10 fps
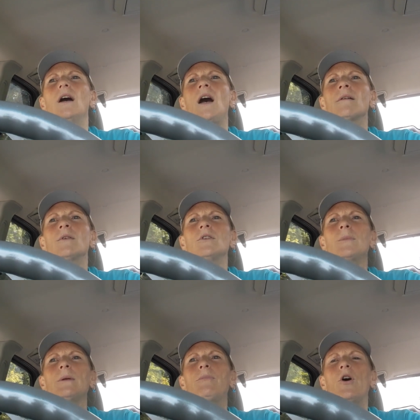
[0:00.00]
I'm going to
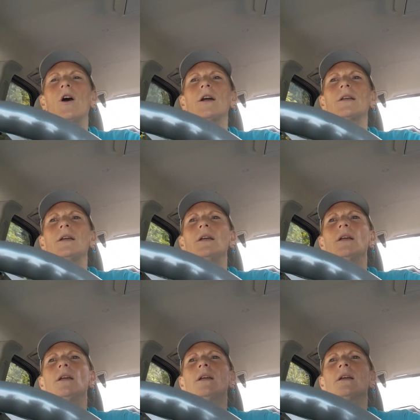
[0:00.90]
be
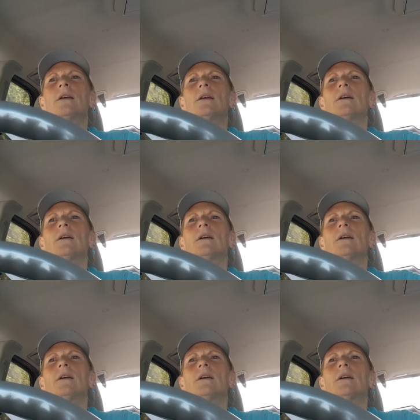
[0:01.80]
parking,